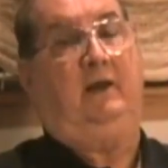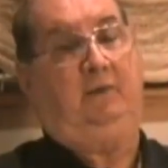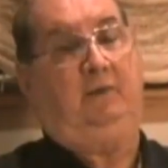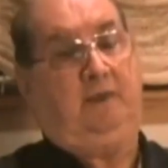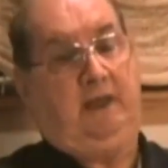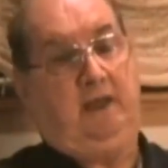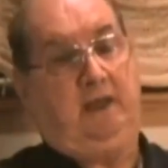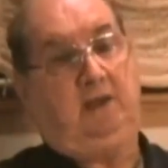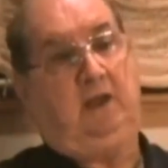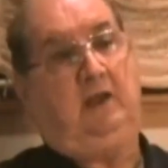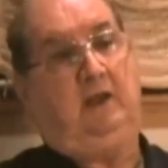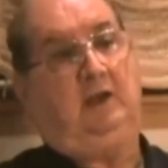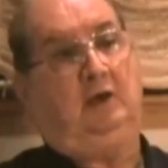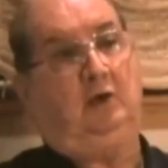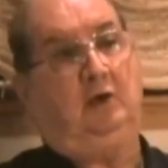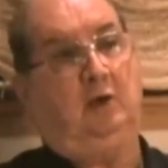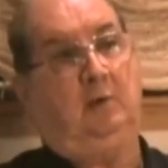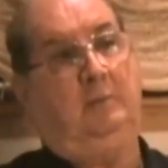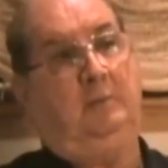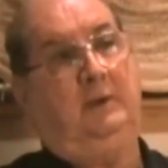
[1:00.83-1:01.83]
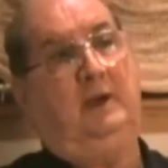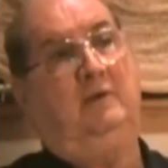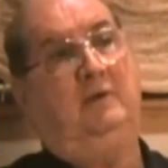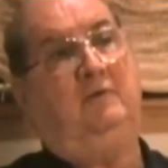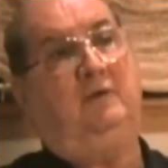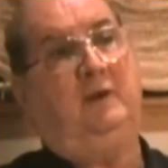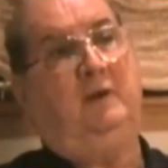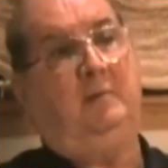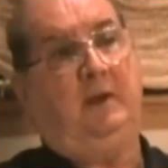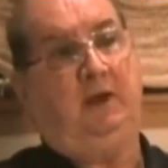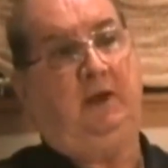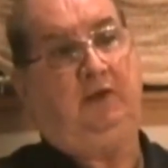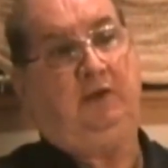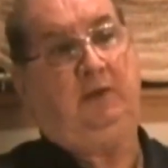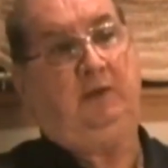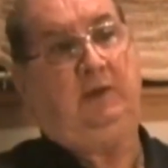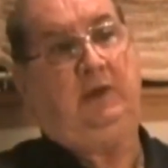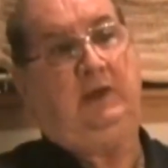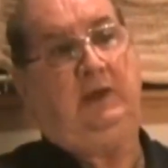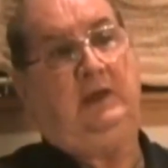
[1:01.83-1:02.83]
I think that European
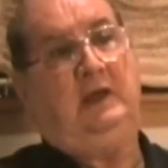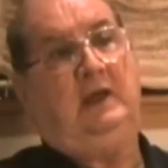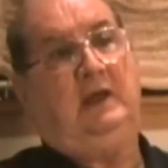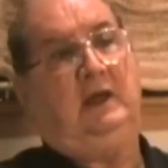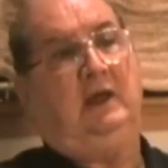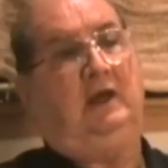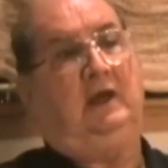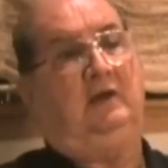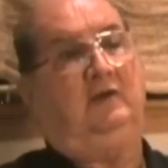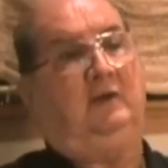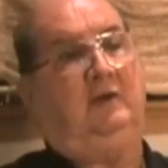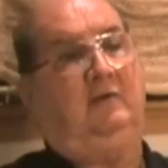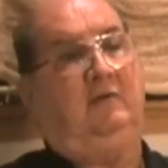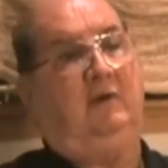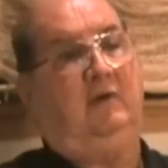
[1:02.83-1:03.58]
Freemasonry is